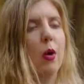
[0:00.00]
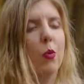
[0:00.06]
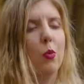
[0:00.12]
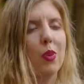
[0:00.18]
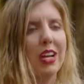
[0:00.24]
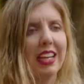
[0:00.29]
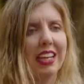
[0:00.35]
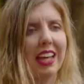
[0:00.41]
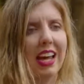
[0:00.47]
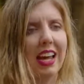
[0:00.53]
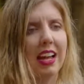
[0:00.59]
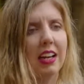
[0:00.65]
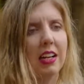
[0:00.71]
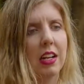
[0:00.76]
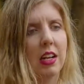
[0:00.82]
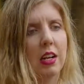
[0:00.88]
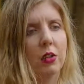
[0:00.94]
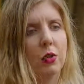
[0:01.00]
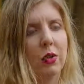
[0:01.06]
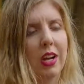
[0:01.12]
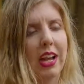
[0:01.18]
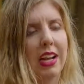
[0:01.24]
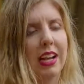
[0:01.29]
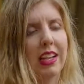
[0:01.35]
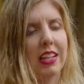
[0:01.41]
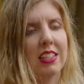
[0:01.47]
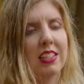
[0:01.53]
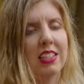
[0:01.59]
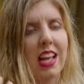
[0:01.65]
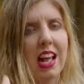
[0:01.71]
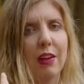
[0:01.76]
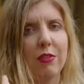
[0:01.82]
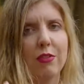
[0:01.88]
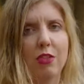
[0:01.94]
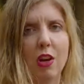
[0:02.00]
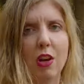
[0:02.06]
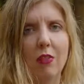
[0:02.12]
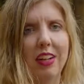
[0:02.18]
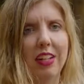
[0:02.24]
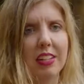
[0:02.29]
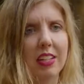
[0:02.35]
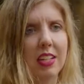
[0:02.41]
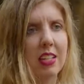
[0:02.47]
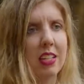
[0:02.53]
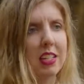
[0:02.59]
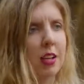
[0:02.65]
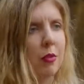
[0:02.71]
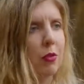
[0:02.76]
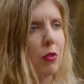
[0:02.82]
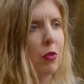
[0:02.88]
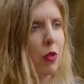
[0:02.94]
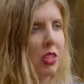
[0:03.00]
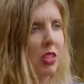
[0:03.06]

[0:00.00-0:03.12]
We can create like a self-serving system through